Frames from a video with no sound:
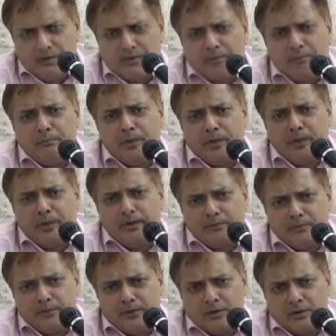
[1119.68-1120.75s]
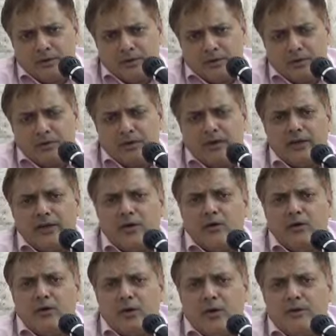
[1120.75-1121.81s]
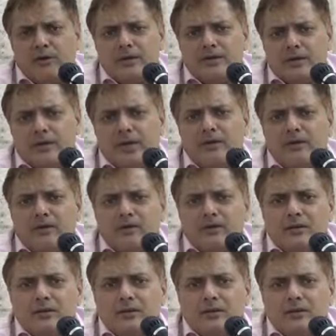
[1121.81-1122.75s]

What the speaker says: some medium to carry on the commerce and